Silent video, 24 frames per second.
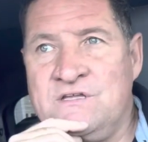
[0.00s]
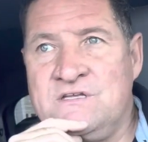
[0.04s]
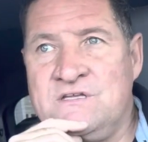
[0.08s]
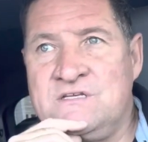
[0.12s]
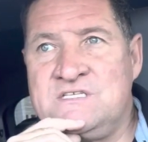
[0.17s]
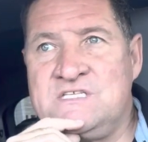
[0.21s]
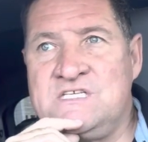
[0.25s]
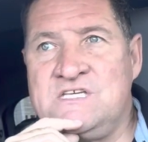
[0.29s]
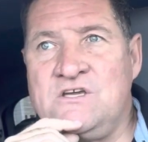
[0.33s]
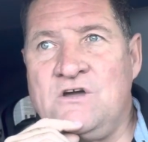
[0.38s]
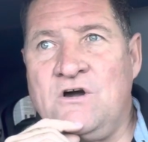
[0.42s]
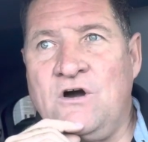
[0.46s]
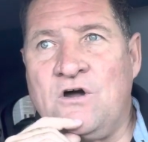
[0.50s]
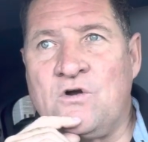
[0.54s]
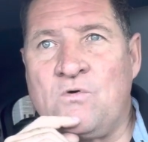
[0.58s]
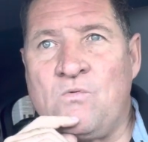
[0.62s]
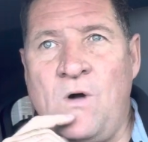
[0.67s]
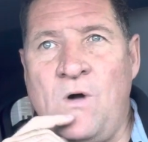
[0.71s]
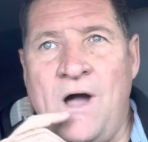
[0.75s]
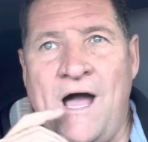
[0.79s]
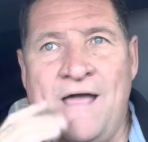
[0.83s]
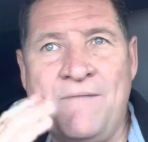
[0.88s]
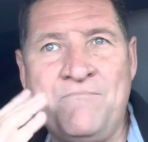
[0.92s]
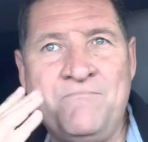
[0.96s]

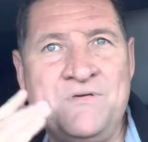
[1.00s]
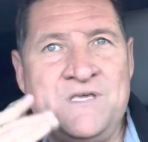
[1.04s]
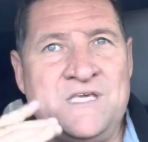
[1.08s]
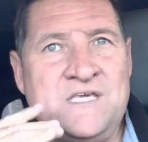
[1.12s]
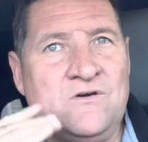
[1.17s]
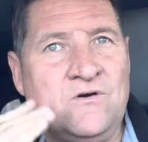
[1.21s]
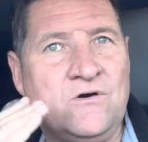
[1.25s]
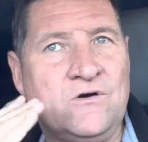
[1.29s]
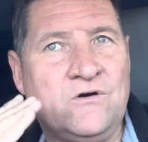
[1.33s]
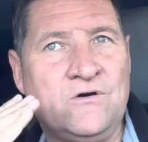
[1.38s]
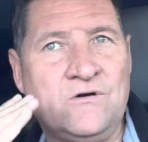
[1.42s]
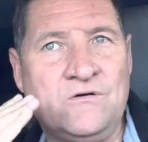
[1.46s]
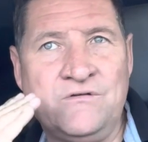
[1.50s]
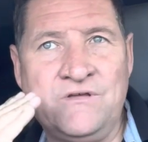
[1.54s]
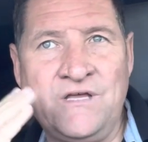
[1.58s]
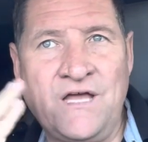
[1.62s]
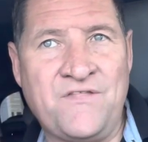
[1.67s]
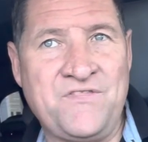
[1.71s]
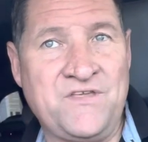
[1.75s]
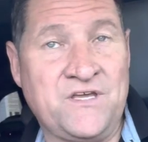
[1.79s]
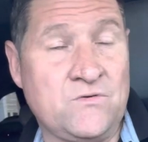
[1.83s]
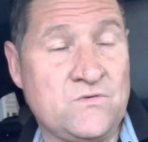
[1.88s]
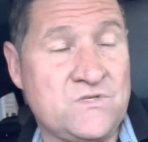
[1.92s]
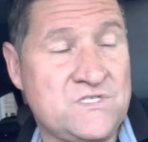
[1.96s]
T-R-Y-P, or yeah, I
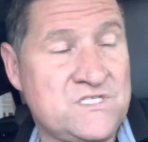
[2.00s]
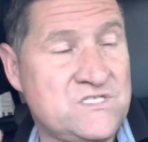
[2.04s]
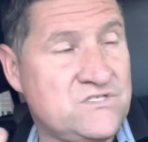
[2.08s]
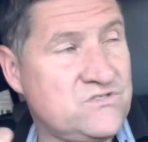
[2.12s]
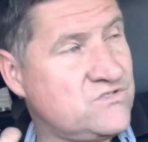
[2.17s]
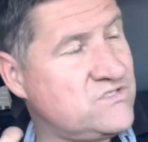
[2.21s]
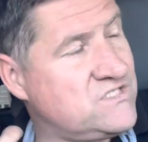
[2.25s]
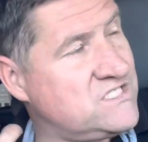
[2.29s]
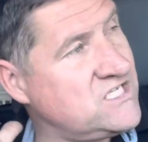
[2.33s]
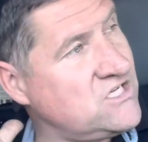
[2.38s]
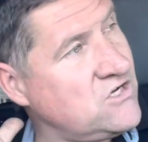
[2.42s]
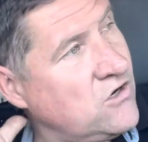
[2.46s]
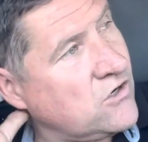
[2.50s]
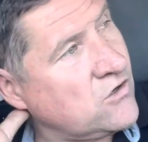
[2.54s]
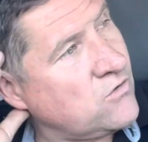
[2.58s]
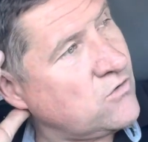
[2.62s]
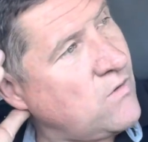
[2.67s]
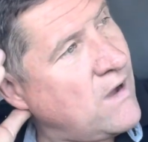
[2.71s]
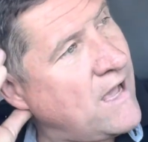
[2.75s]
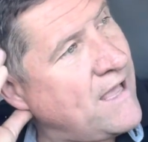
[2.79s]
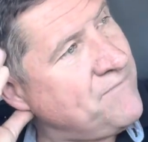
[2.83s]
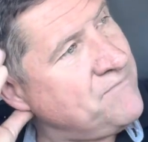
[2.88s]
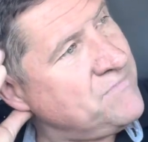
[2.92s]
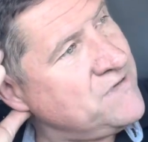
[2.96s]
think it was
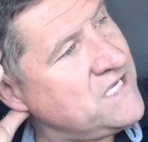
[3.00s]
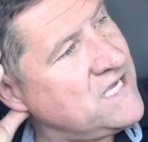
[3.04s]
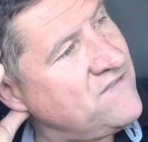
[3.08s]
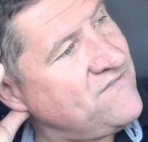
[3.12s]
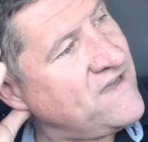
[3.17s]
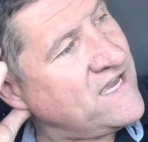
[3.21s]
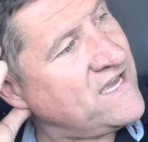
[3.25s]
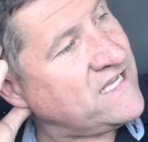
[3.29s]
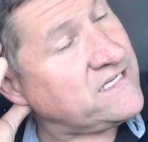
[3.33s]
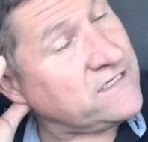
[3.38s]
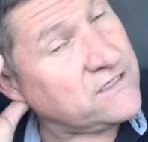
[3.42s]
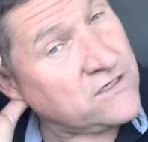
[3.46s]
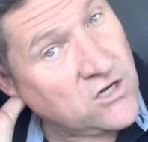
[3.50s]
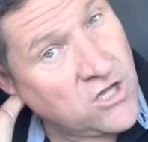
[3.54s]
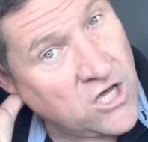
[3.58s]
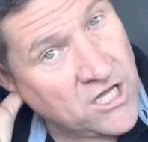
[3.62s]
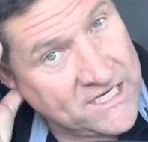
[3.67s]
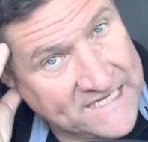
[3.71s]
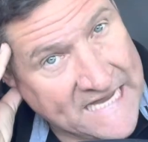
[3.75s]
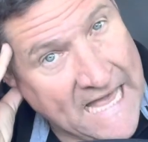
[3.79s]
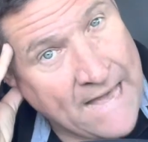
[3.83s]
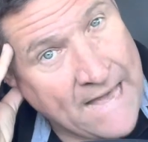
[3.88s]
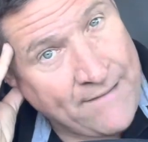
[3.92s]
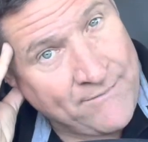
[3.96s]
T-R-Y-P, and they did a lot
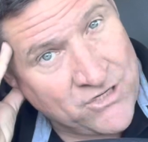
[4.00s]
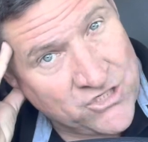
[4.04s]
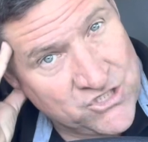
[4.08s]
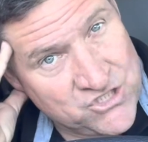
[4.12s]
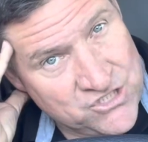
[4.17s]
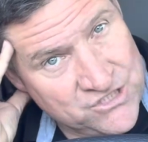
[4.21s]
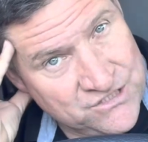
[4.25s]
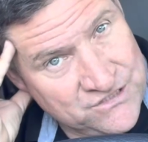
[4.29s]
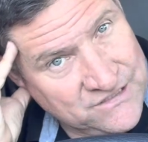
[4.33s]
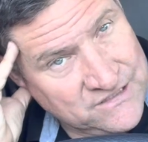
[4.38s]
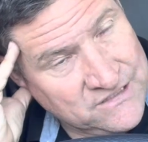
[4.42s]
of damage.